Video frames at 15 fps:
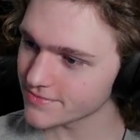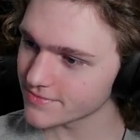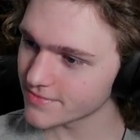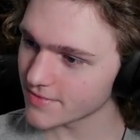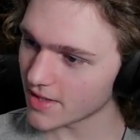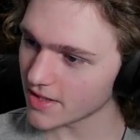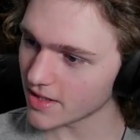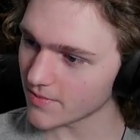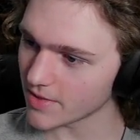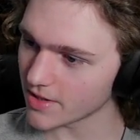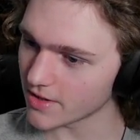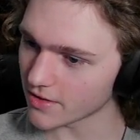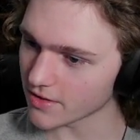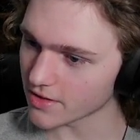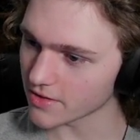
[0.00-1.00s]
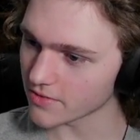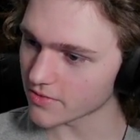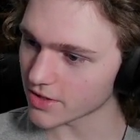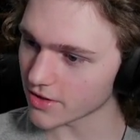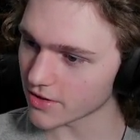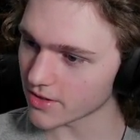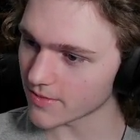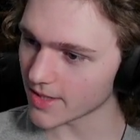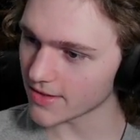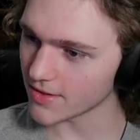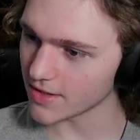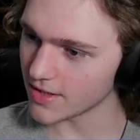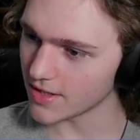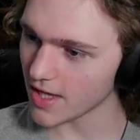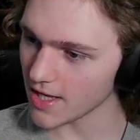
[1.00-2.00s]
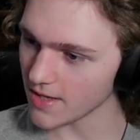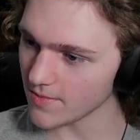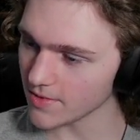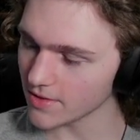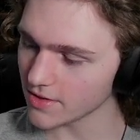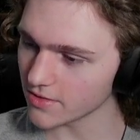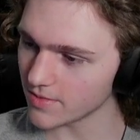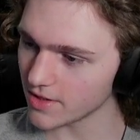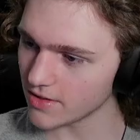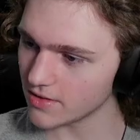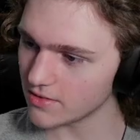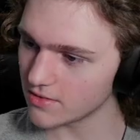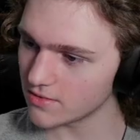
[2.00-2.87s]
yeah, me and Arctic were talking about the game a little bit.